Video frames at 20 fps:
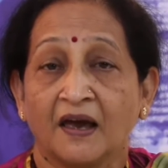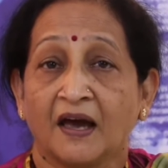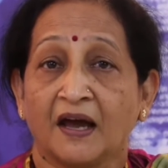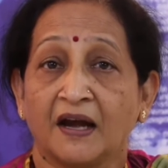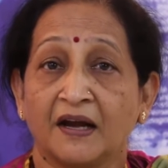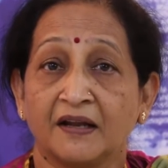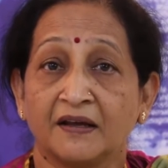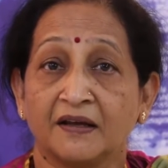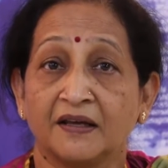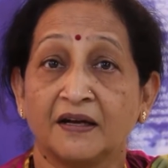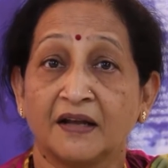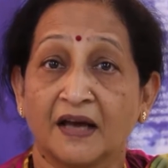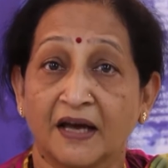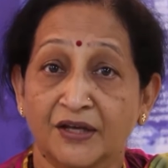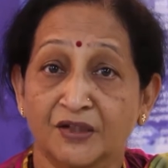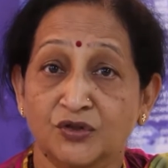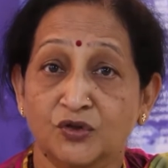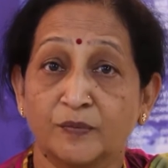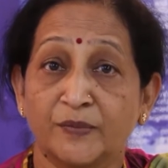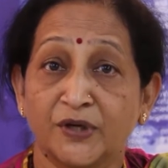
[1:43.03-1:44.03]
And it
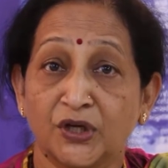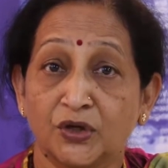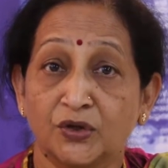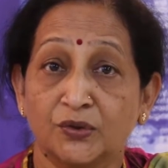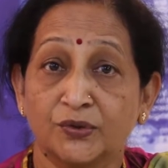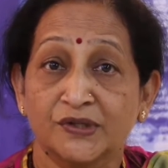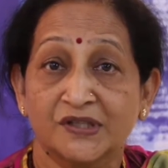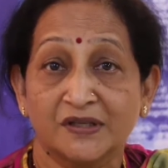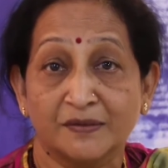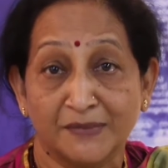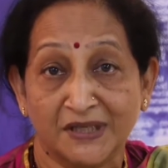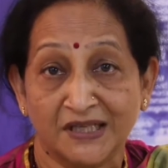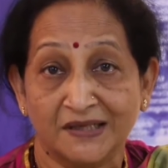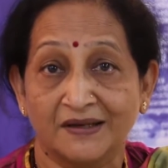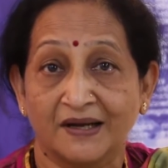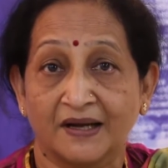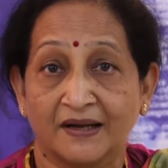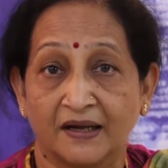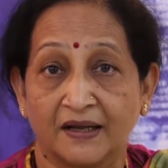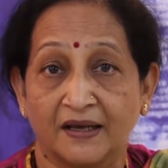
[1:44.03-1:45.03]
has to be used
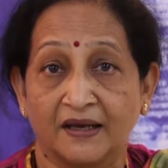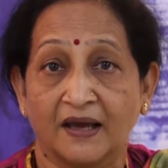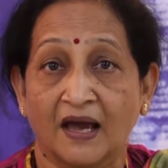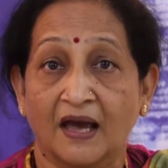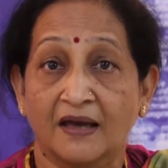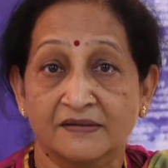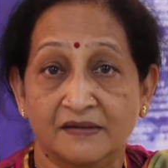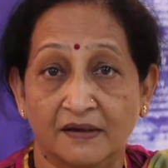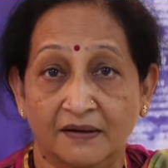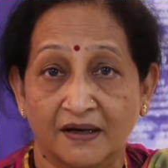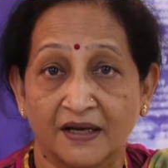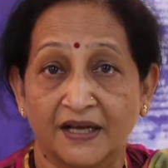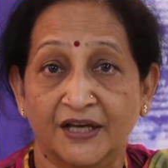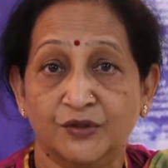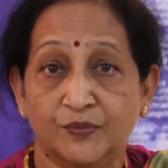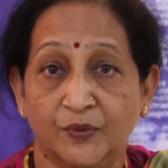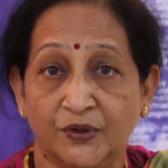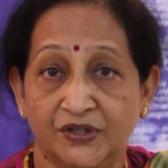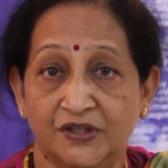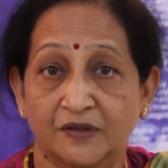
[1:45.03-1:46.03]
immediately as early
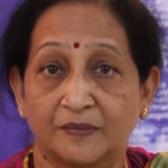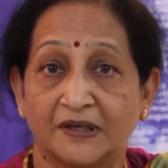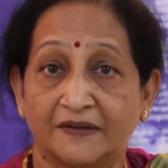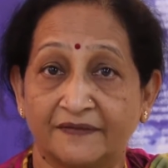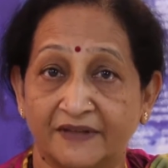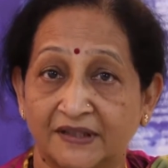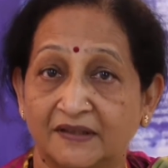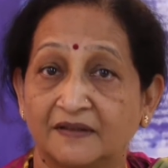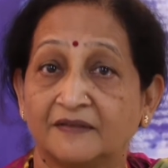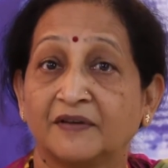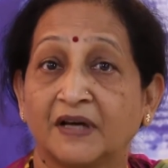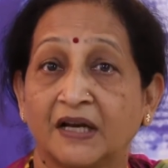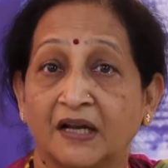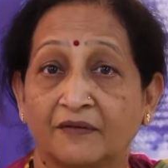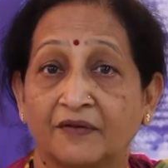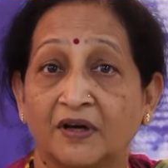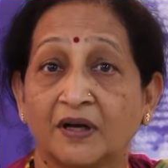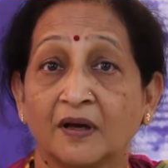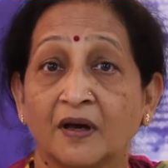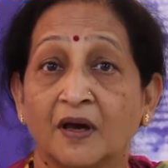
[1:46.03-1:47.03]
as possible within one
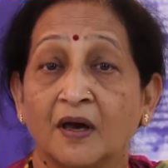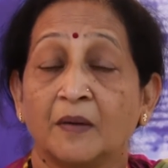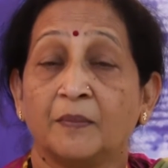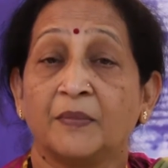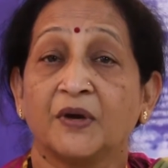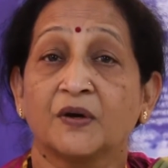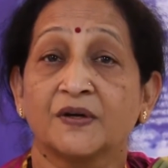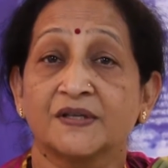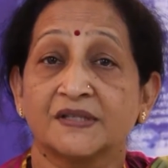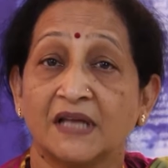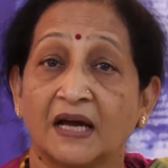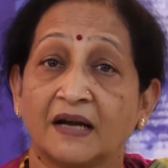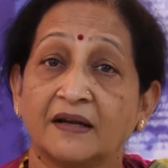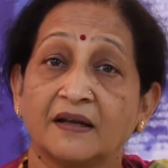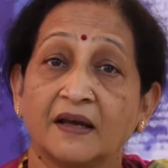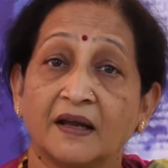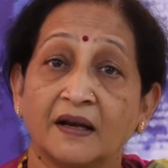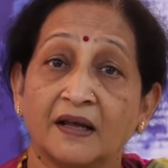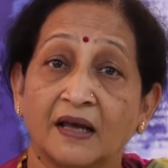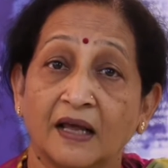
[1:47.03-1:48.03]
hour because
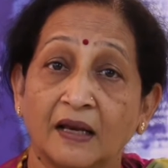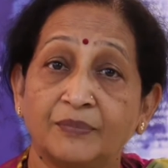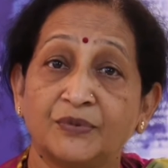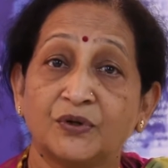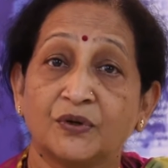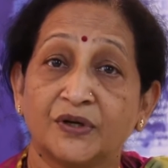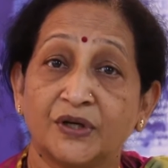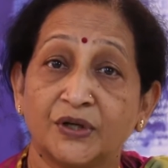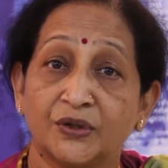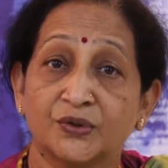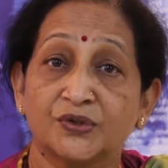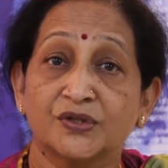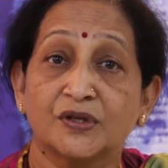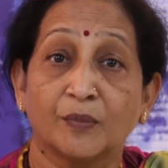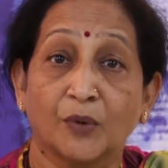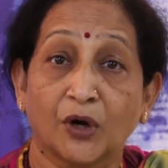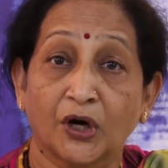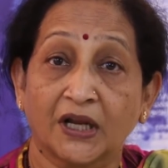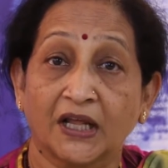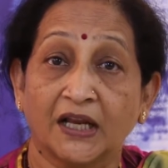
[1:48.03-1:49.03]
that can help to reduce
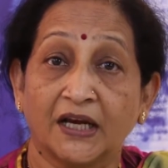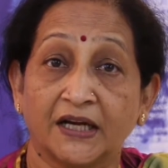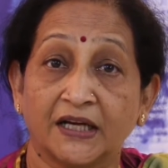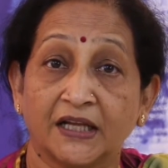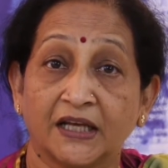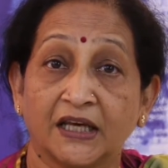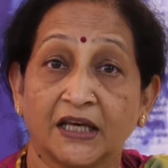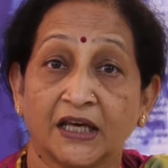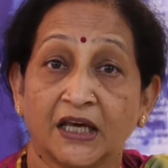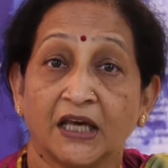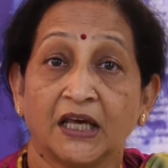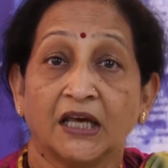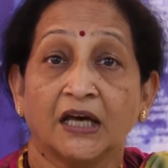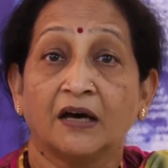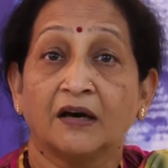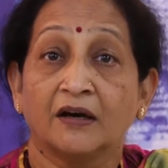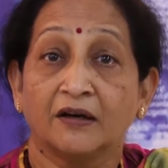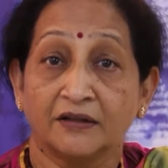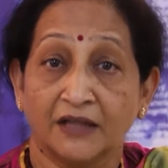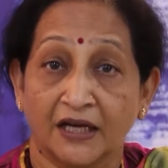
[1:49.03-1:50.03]
the mortality.
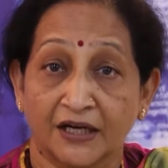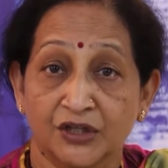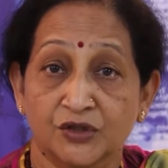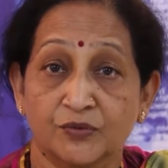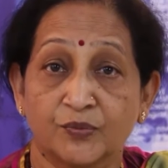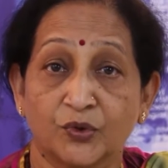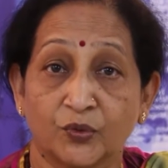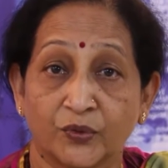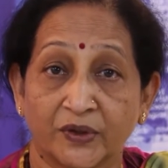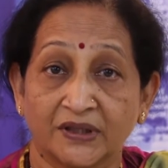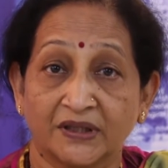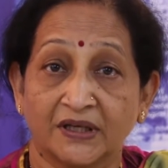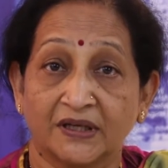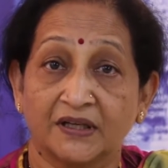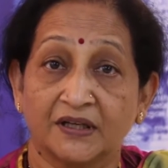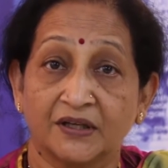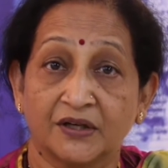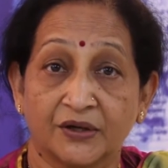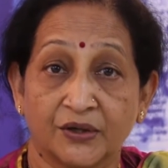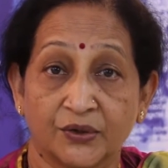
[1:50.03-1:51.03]
Uh, that is proven
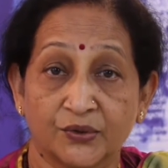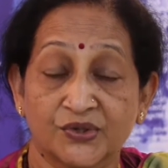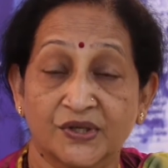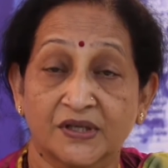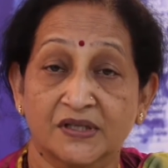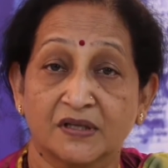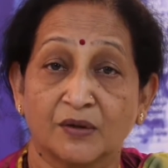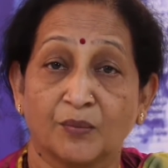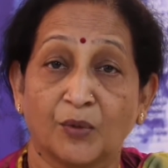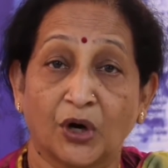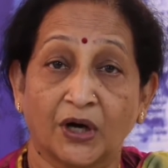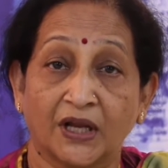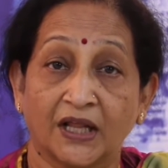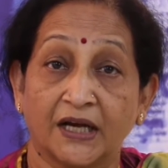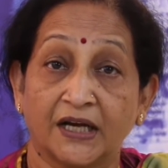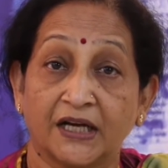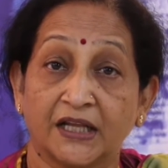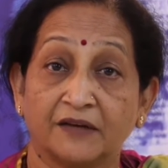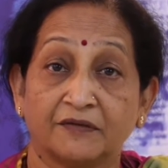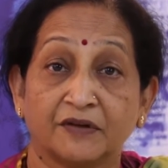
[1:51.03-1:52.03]
that it reduces the
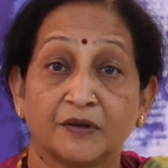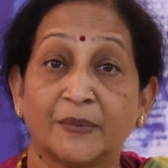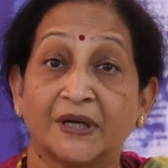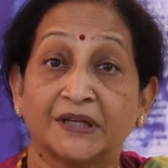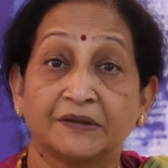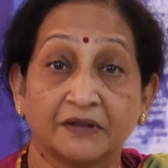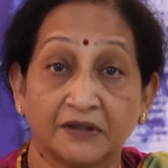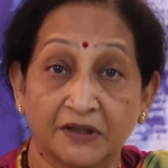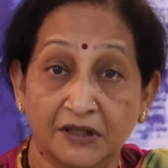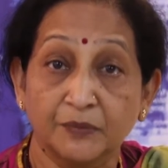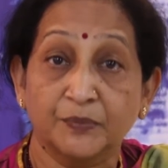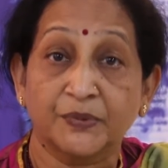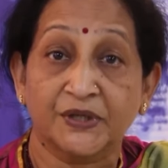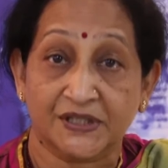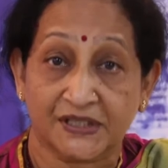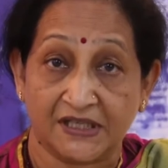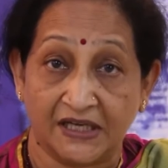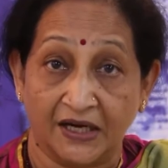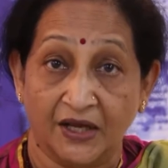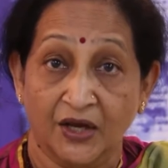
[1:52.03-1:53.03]
mortality even by
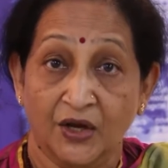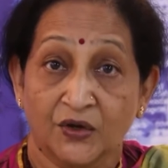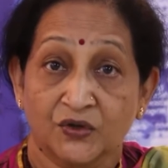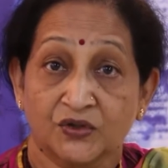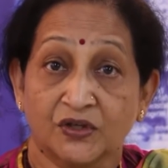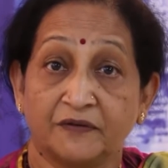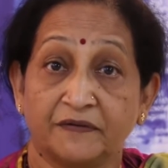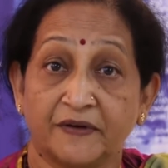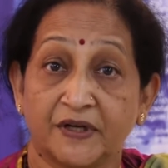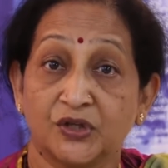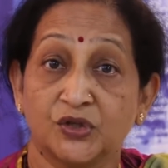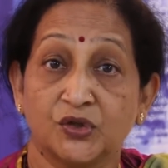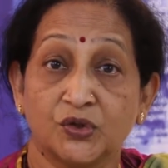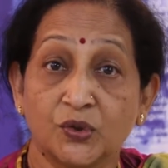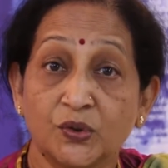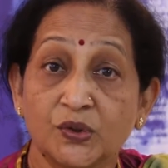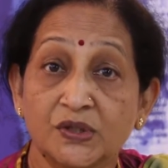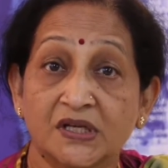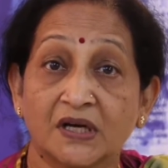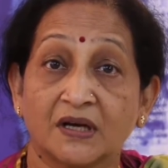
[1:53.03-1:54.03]
30%. So if it is
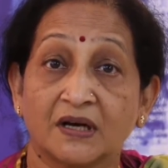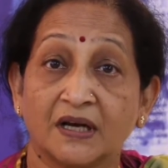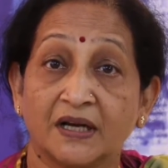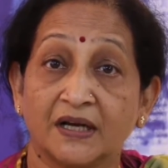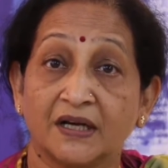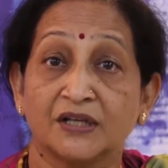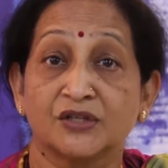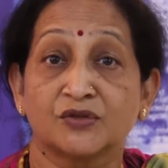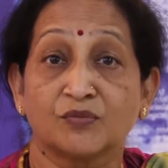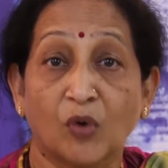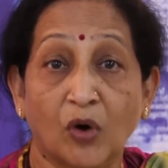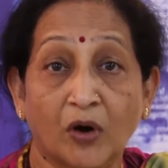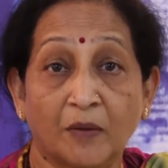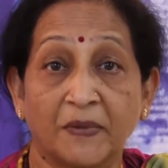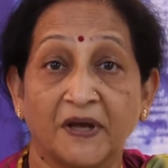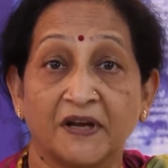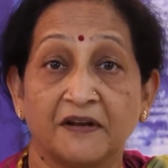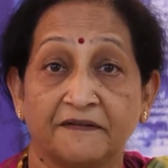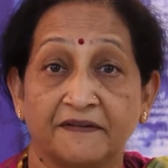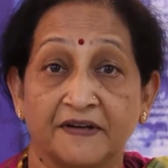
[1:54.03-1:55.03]
used early, it is more
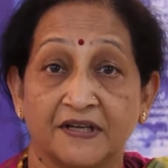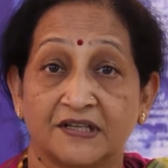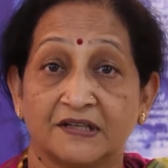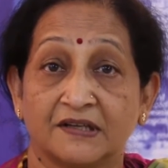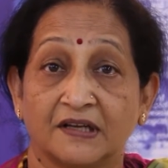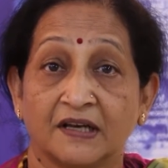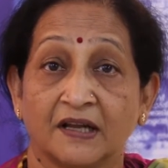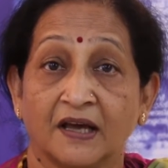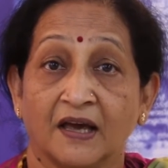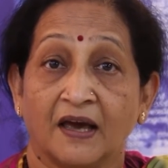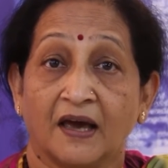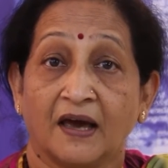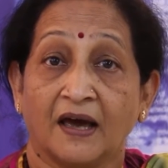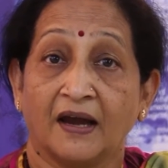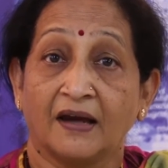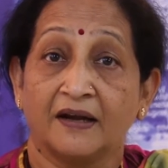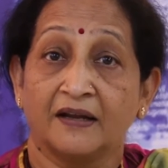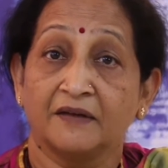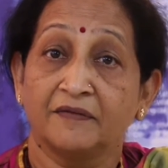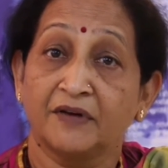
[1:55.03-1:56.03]
beneficial
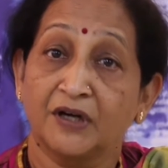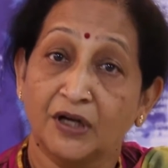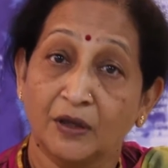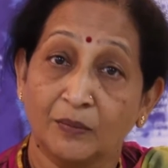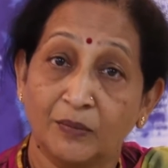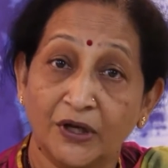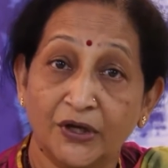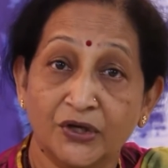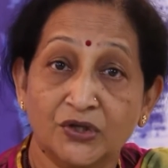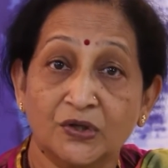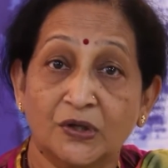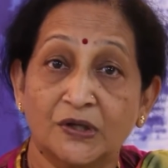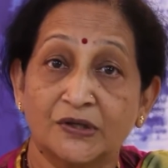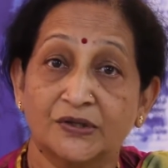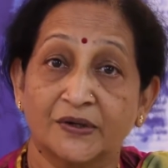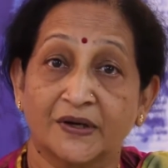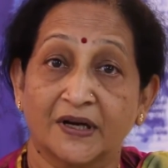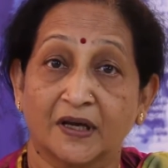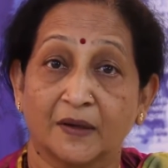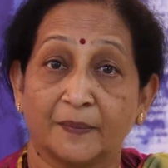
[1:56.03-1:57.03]
and even WHO
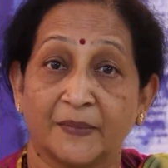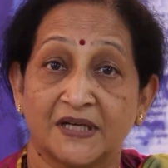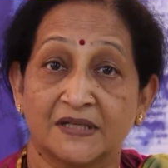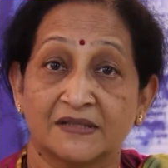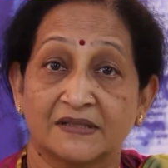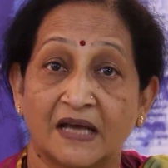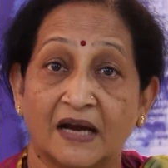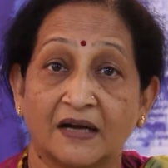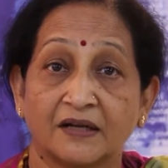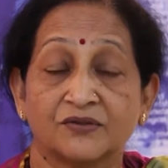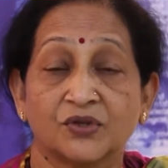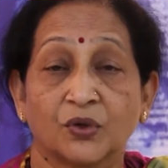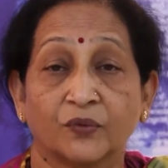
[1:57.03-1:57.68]
also recommends that.